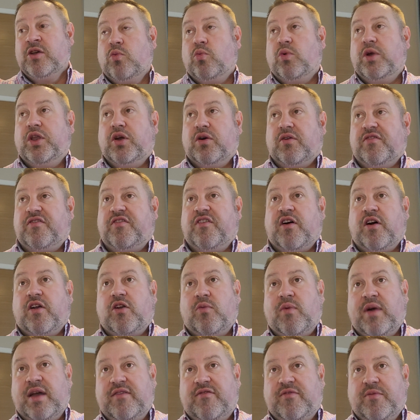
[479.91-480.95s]
We're not far
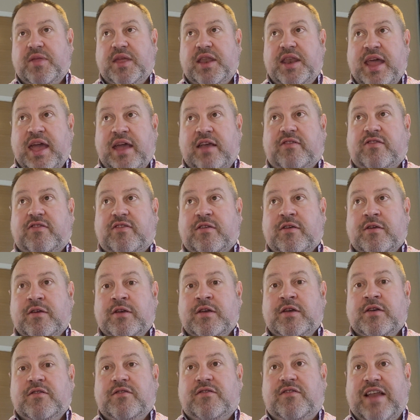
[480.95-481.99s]
away from the next
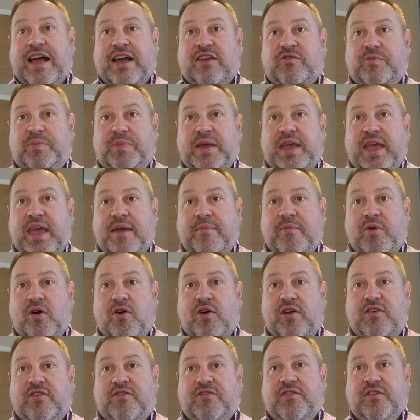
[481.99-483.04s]
flash
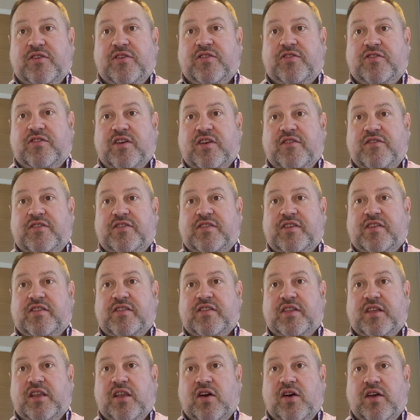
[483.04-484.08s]
PMIs for services
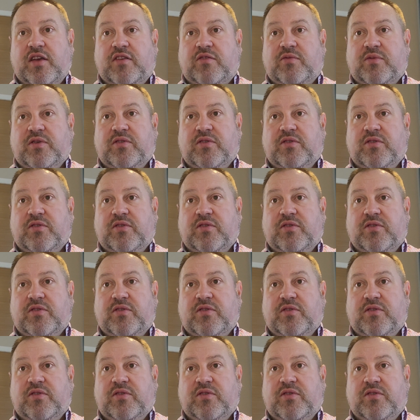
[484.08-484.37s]
and the likes.